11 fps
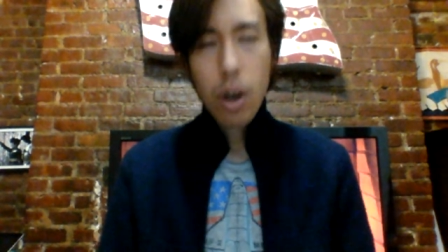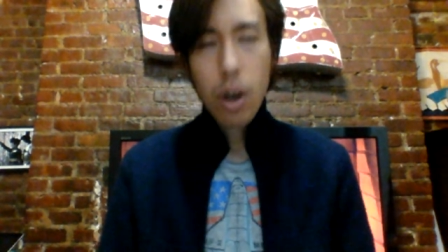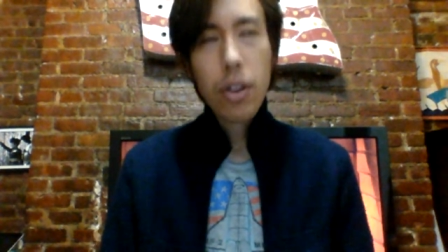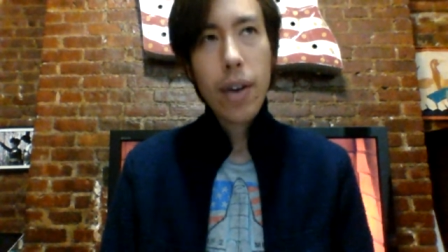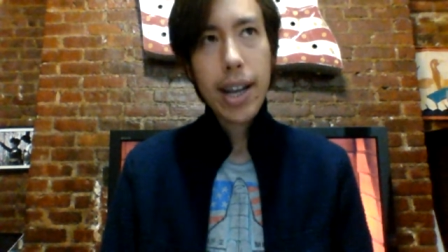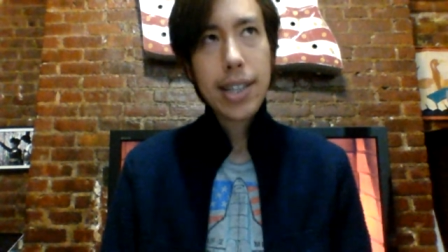
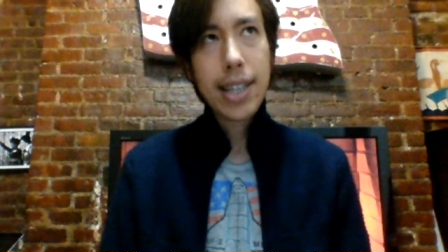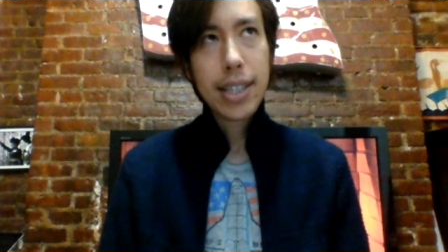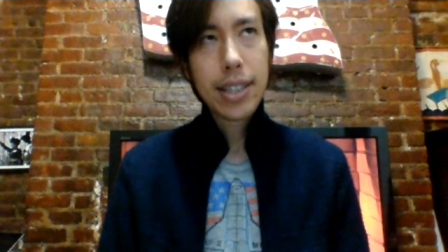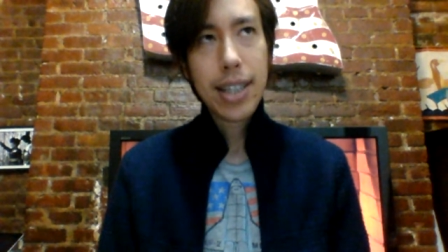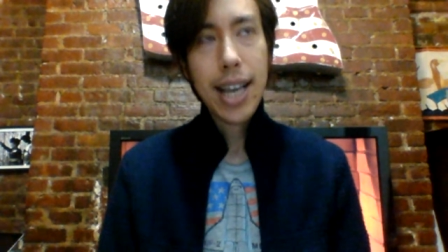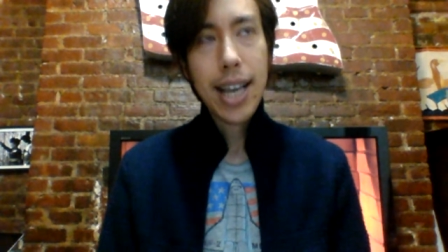Although I
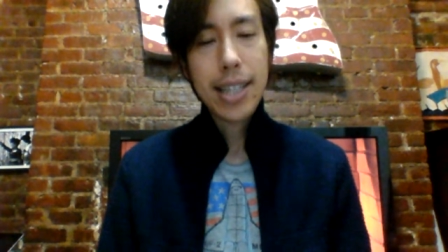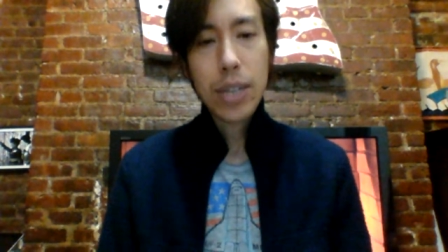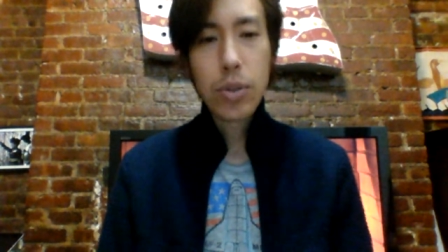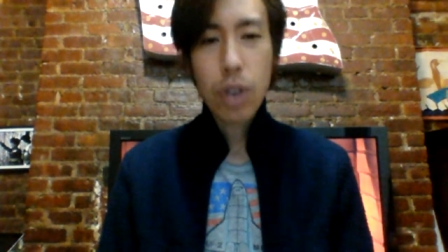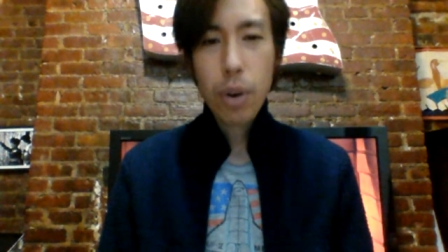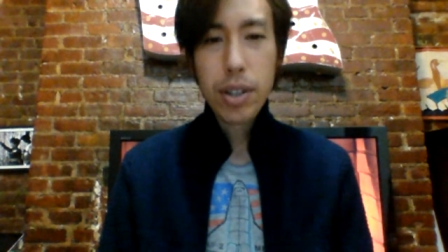guess the
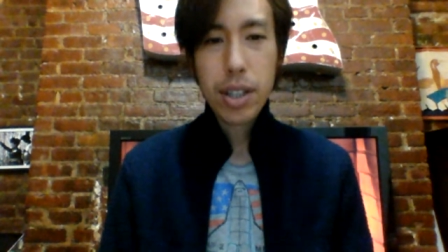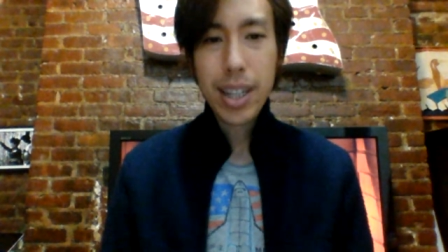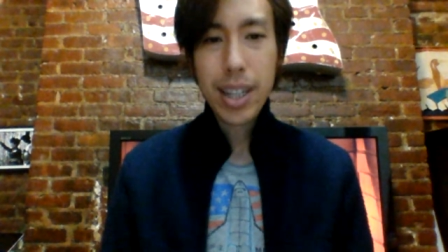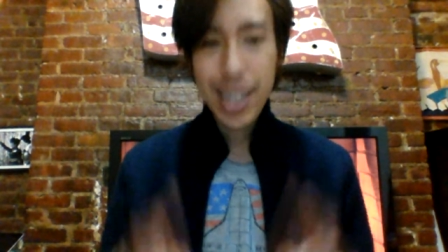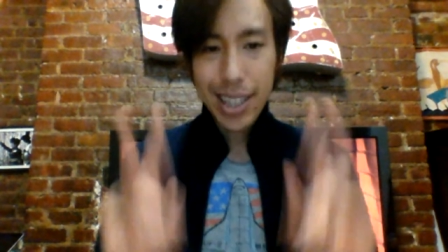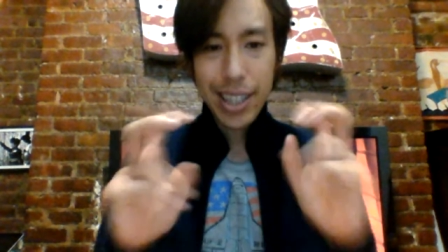SS was always
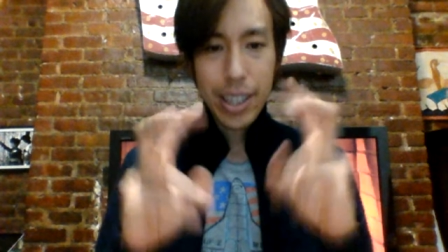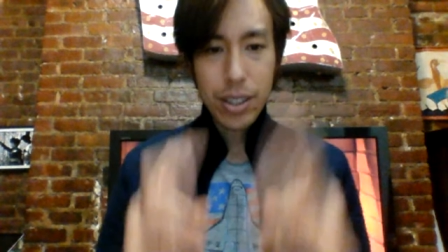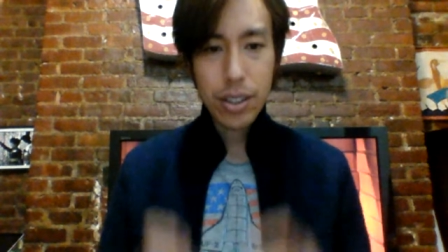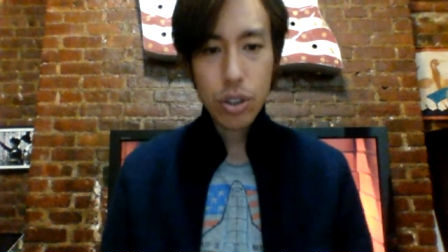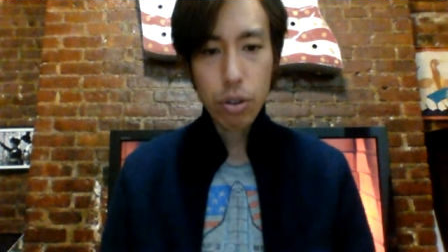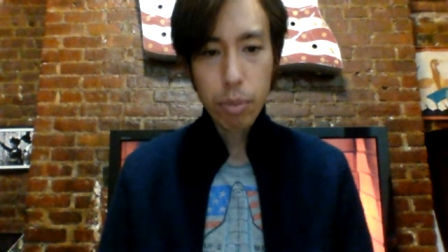the
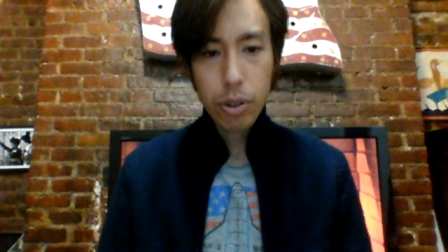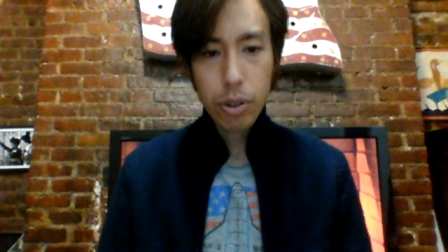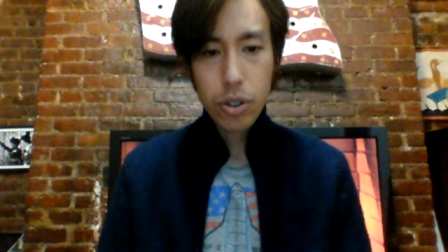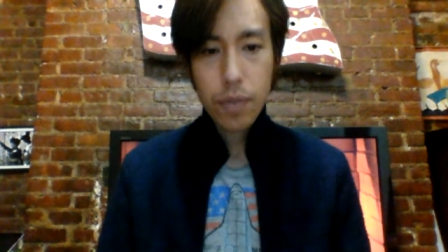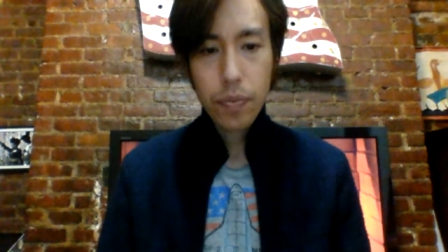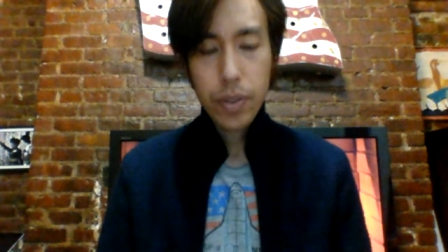elite
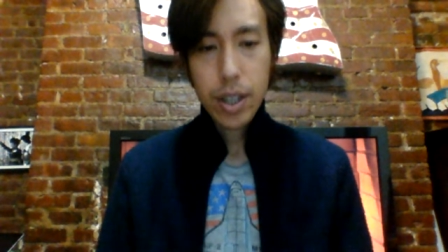troopers.